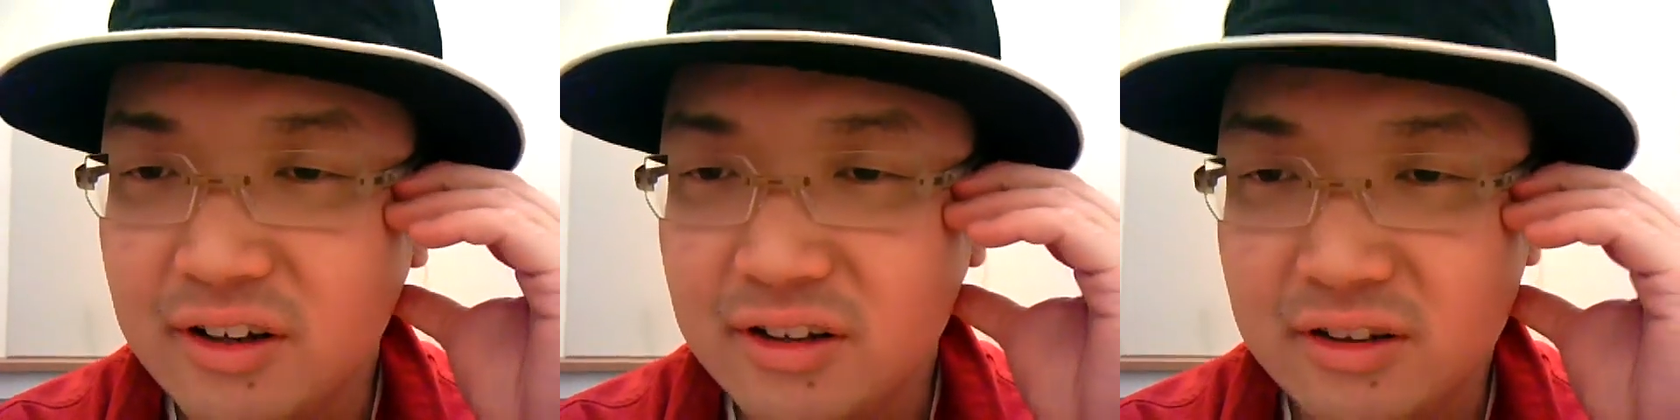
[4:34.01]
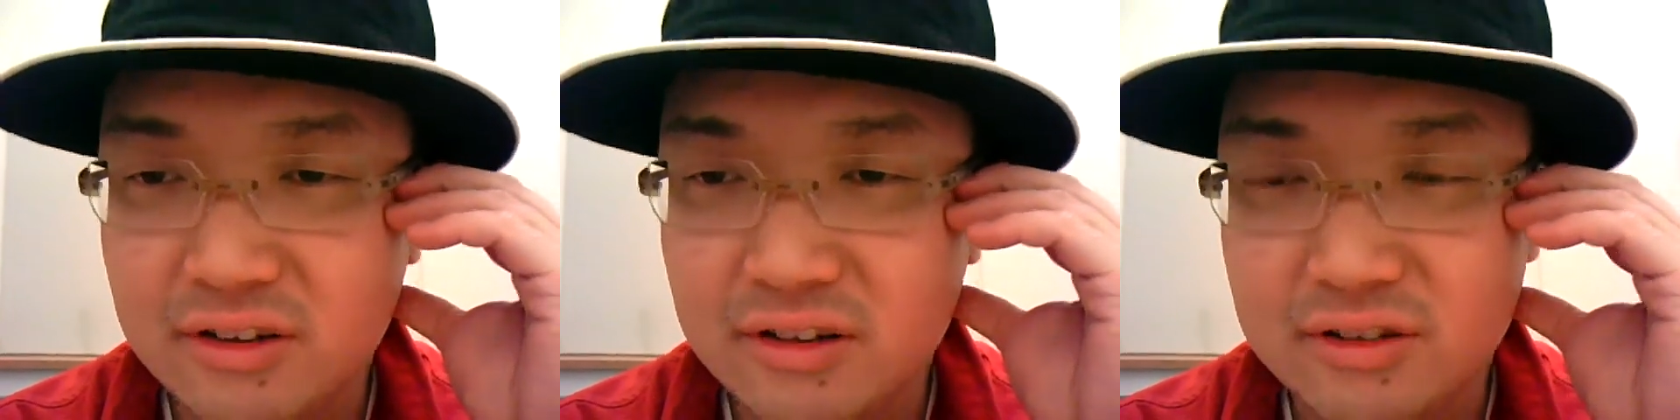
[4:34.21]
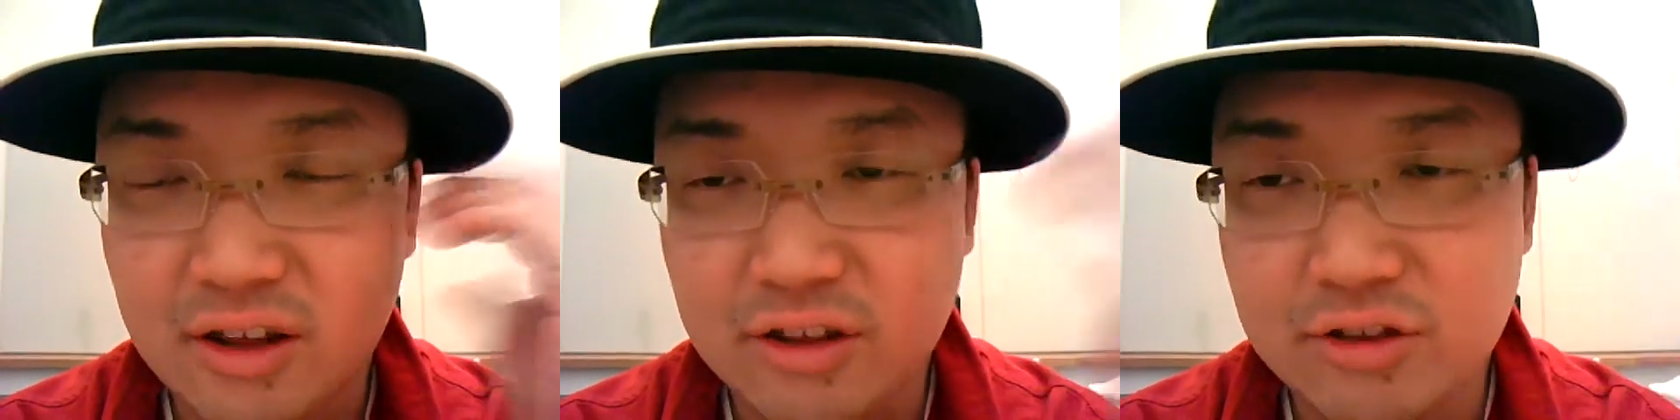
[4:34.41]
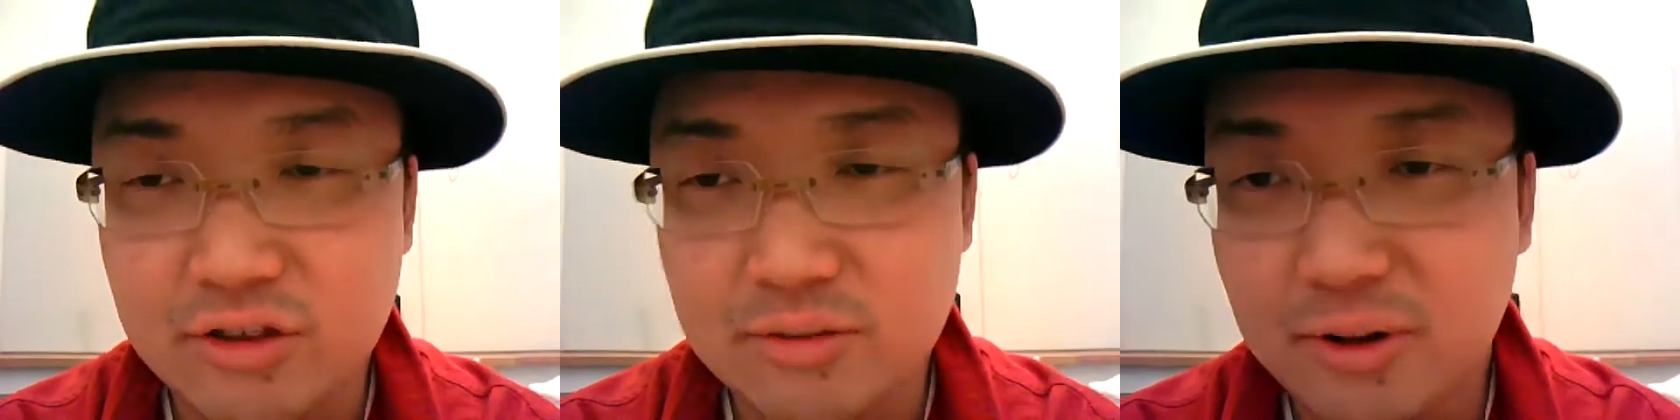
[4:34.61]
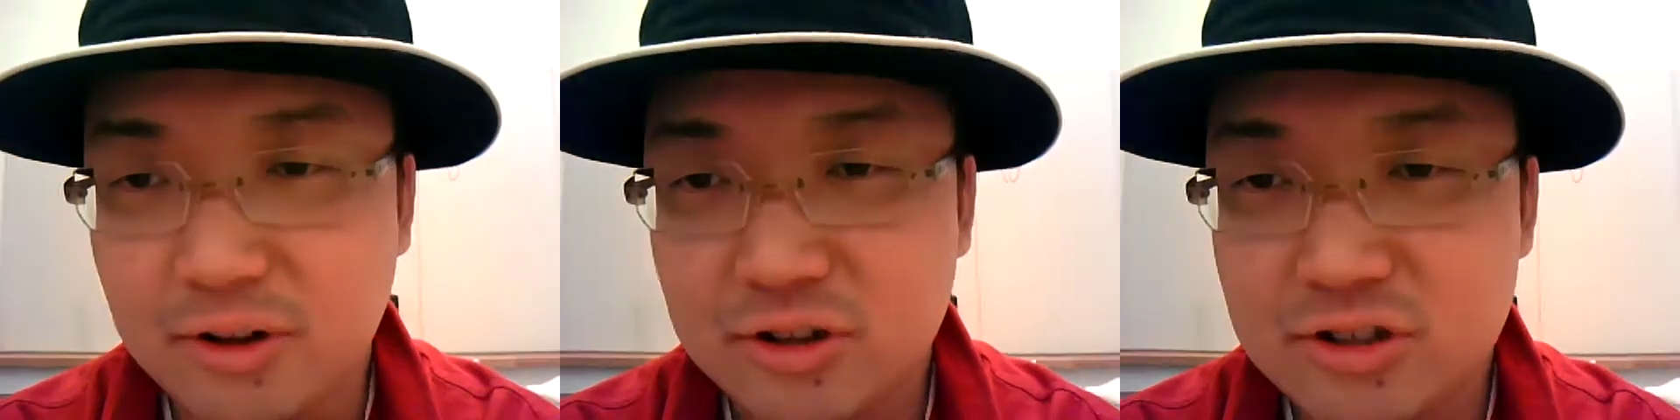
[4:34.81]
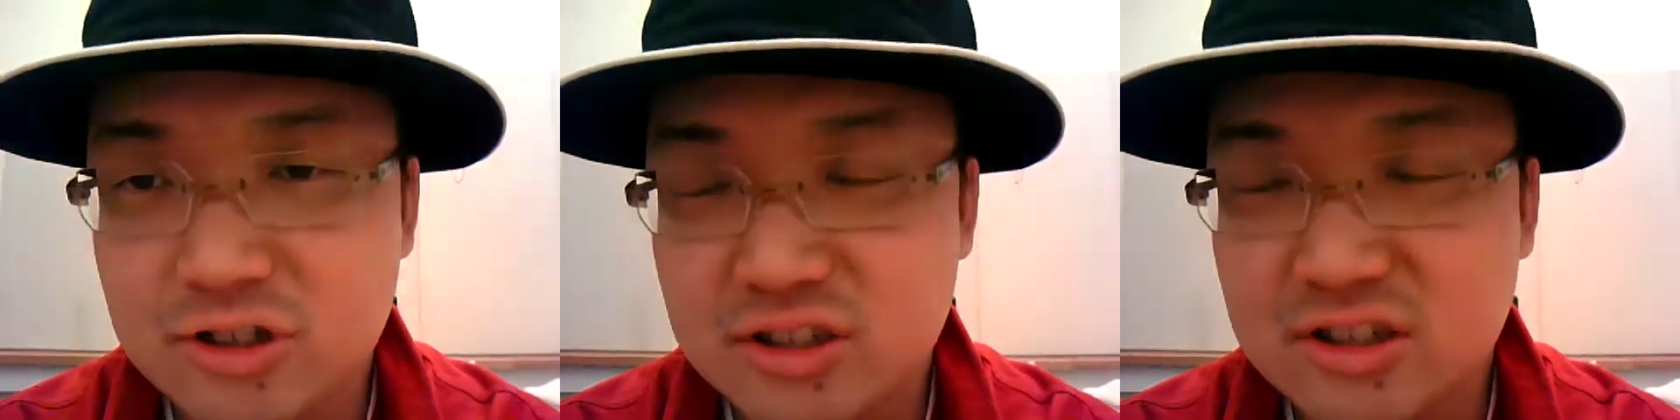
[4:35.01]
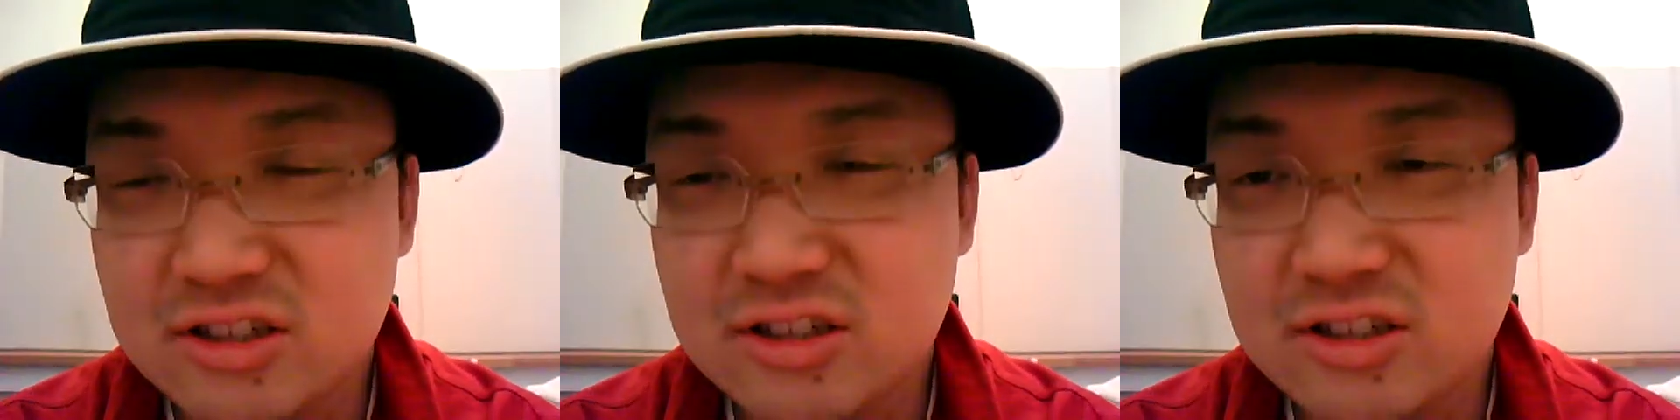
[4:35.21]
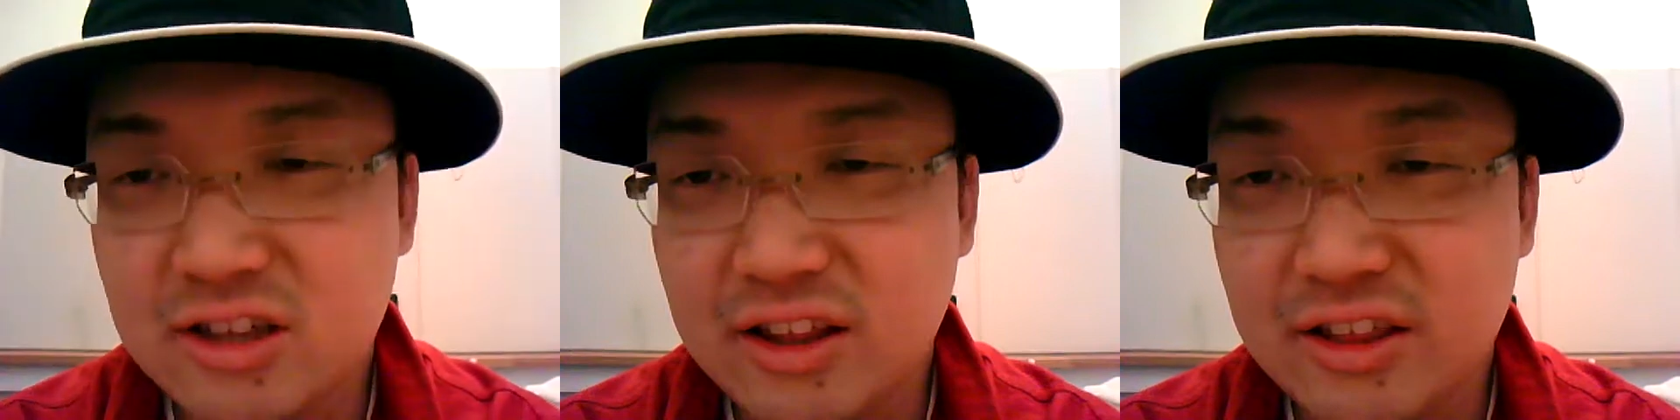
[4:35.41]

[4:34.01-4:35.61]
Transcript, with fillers: There's anthropology, and